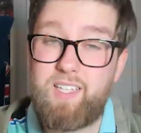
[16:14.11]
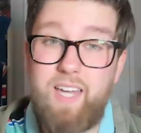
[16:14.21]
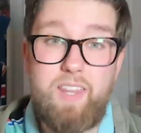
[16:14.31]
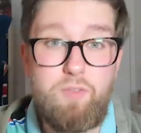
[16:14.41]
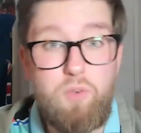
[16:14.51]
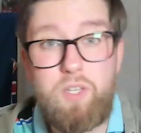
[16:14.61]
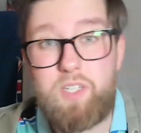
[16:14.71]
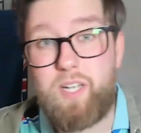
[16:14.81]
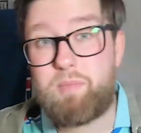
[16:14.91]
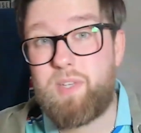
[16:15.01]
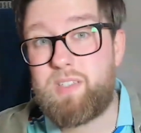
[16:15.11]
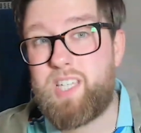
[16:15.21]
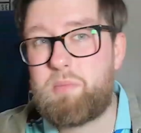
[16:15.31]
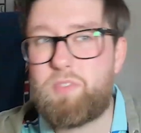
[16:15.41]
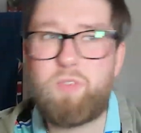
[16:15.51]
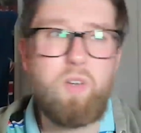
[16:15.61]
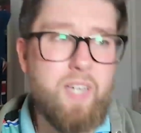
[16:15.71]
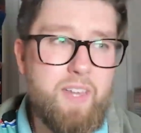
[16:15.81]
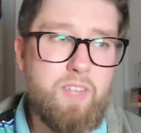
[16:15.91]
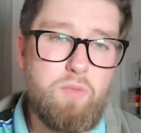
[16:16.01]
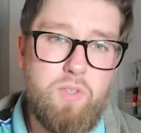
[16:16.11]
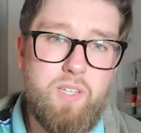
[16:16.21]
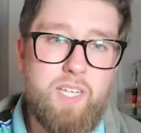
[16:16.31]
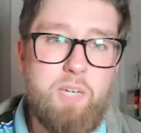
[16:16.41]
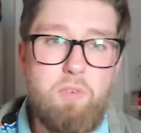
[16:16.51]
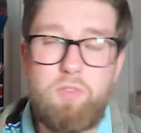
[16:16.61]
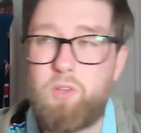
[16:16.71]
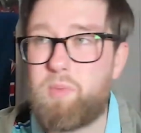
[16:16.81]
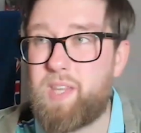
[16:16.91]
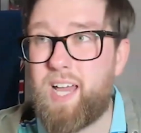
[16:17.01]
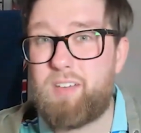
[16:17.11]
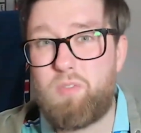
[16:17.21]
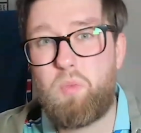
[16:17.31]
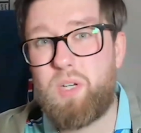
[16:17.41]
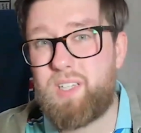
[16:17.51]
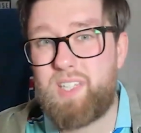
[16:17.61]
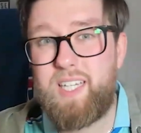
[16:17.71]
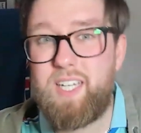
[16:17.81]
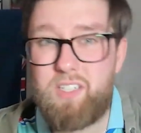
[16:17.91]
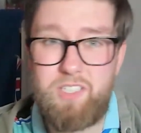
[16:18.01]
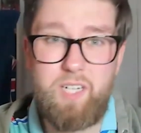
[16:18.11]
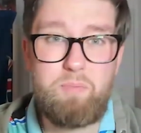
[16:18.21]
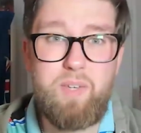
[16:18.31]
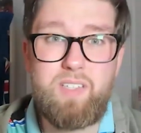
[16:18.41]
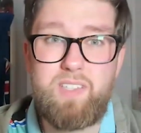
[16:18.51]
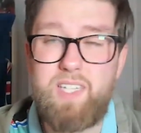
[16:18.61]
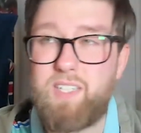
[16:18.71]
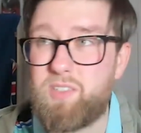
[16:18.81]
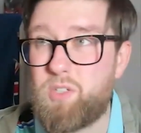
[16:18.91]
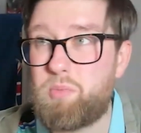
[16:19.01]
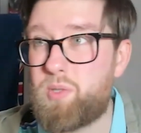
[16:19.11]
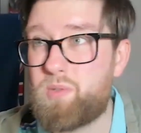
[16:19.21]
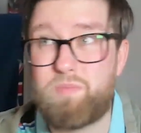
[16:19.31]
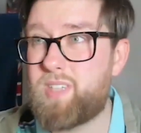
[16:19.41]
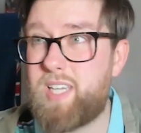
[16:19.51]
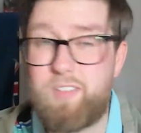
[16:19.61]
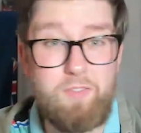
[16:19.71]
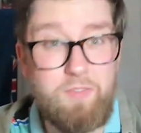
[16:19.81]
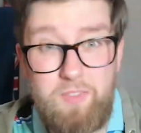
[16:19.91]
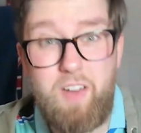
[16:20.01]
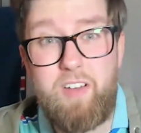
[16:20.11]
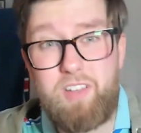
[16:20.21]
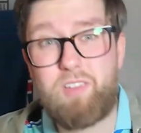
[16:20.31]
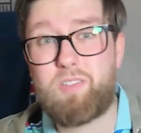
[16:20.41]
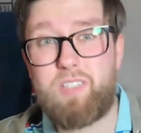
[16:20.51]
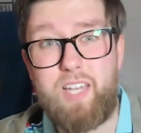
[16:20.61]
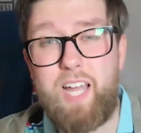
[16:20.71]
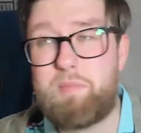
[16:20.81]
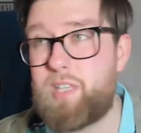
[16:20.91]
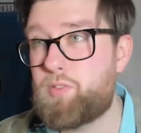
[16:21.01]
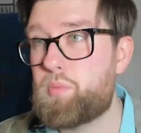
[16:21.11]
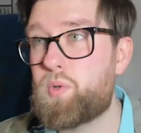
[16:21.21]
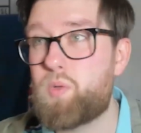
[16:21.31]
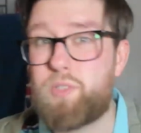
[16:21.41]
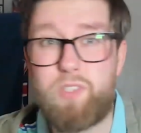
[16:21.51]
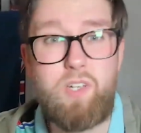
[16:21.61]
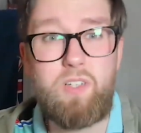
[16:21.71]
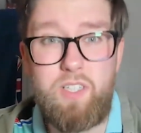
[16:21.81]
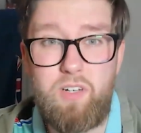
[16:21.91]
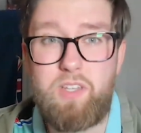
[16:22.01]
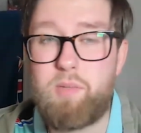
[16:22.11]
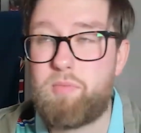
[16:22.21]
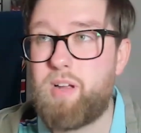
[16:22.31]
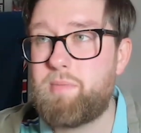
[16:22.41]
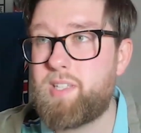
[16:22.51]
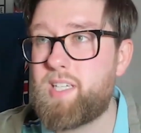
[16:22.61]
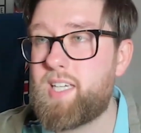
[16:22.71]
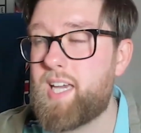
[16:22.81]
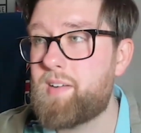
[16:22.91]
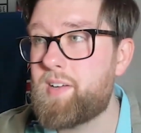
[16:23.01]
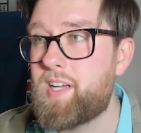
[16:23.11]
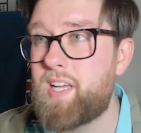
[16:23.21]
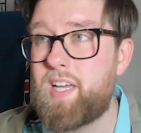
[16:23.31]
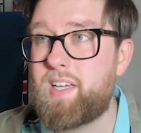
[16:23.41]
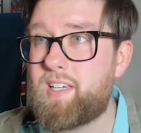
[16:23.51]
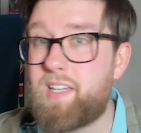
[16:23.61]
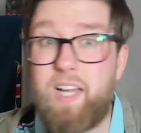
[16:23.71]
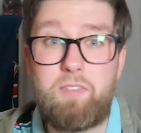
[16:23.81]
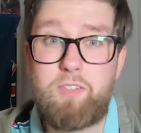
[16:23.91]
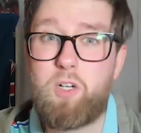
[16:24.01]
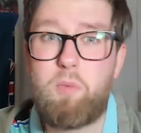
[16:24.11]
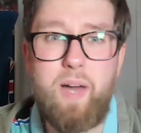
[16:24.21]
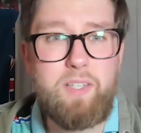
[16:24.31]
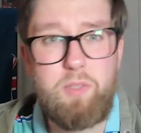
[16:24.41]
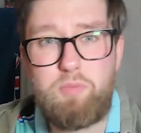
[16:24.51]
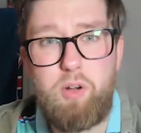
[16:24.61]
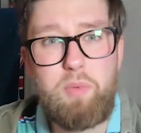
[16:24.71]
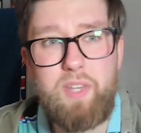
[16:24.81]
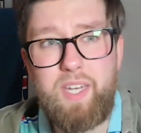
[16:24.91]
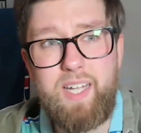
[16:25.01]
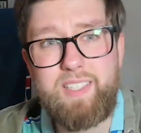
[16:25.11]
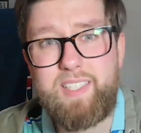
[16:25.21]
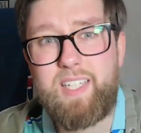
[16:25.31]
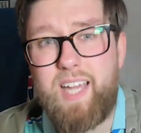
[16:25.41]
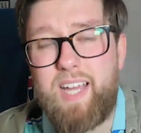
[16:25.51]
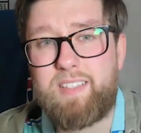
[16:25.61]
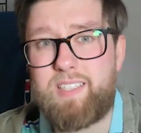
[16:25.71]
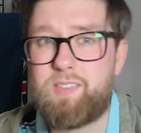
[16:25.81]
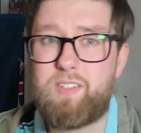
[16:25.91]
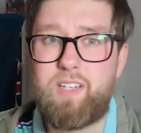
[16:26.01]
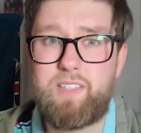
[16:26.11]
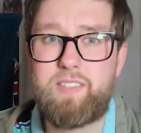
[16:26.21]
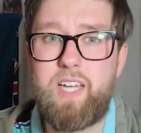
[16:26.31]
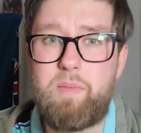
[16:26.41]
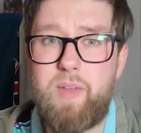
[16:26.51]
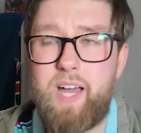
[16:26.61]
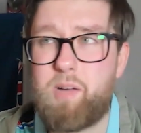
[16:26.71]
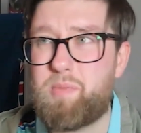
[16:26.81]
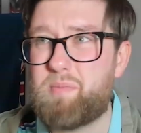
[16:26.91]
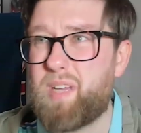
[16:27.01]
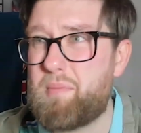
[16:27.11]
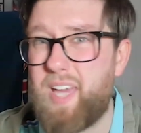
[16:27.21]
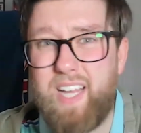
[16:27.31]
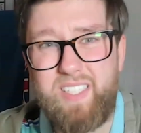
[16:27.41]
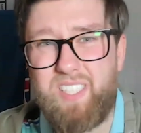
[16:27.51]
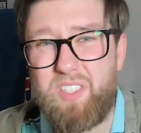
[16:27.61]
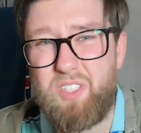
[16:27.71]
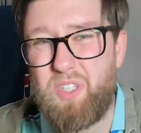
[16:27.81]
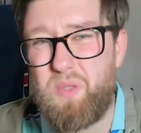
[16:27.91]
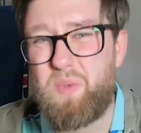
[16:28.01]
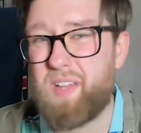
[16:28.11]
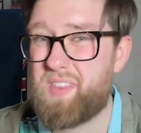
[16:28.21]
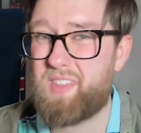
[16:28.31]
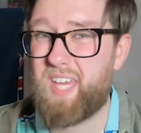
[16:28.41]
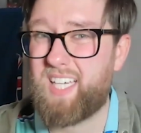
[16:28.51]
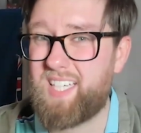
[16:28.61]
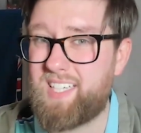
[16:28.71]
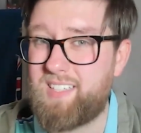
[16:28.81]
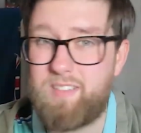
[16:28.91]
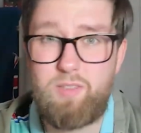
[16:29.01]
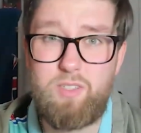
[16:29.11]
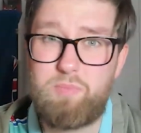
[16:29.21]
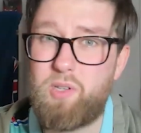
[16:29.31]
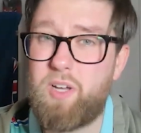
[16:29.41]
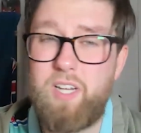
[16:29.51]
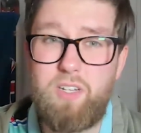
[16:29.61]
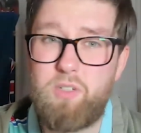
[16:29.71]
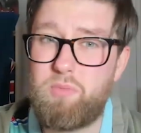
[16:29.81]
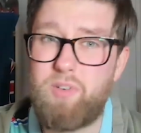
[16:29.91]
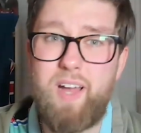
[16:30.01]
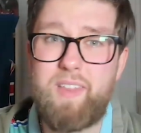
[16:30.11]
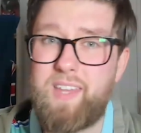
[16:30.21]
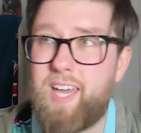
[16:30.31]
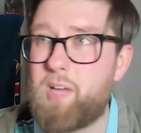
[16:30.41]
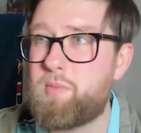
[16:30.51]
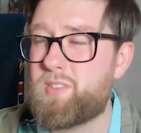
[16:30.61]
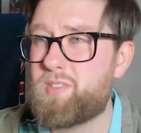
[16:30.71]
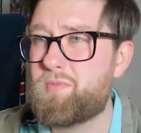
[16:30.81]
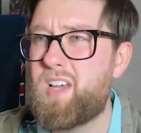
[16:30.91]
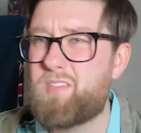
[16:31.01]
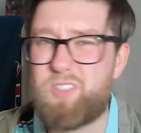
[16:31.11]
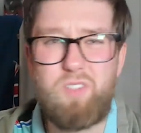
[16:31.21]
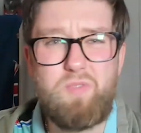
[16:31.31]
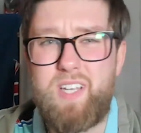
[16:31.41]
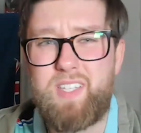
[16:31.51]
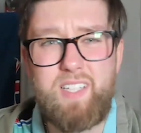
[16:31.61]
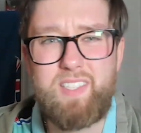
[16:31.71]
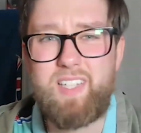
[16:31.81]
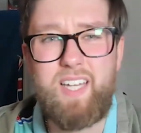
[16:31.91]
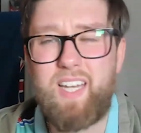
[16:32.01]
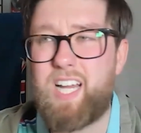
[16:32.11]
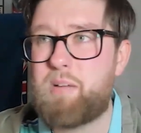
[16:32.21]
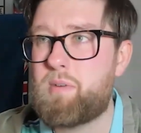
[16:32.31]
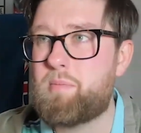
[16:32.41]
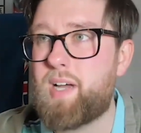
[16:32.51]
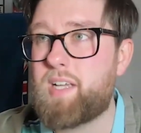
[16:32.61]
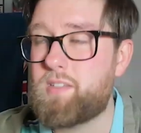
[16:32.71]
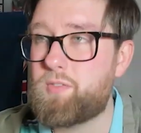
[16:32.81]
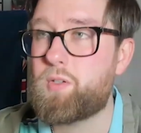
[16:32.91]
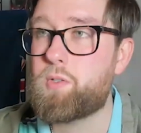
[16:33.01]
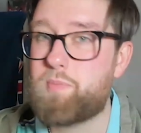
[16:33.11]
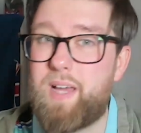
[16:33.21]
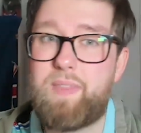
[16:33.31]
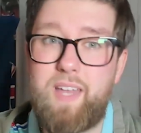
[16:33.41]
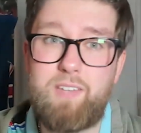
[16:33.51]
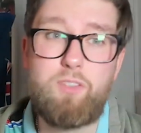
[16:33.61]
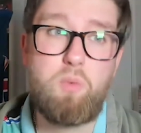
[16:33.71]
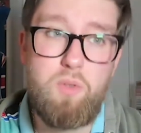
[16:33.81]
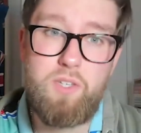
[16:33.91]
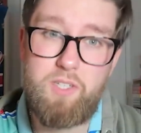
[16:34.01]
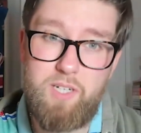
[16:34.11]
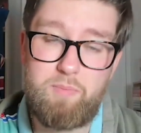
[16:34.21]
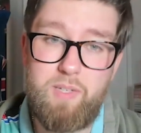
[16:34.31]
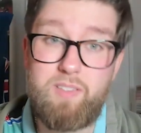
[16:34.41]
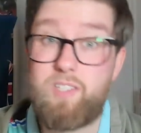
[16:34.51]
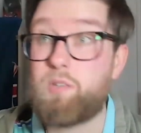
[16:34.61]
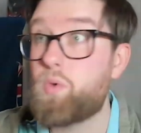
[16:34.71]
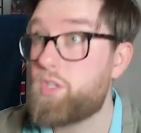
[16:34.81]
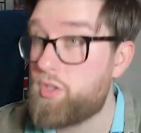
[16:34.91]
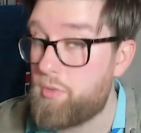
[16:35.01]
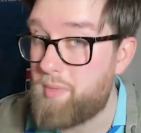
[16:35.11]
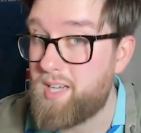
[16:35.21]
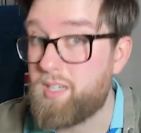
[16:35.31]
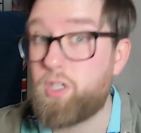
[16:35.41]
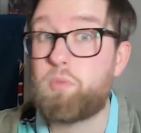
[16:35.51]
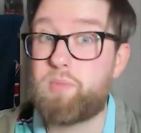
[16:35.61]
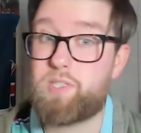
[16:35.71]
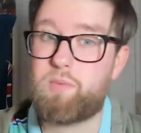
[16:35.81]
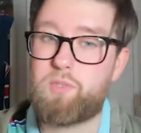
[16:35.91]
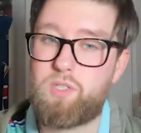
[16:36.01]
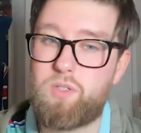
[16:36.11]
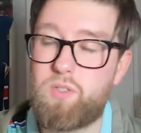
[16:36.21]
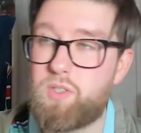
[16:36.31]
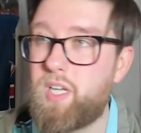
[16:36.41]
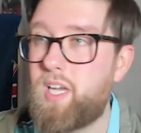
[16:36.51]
yeah, they've won the Champions League before. Yeah, they've won the league before, but they haven't won a League and Champions League double in a very long time. Liverpool, certainly not in the Premier League era. You'd have to go back to probably the 1980s for the last time that happened. Maybe 82, I think. I'm just plucking a number out of the air, but for some reason that's sticking out in my mind. And of course, back then, if you won the Champions League, you won the European Cup as it was called,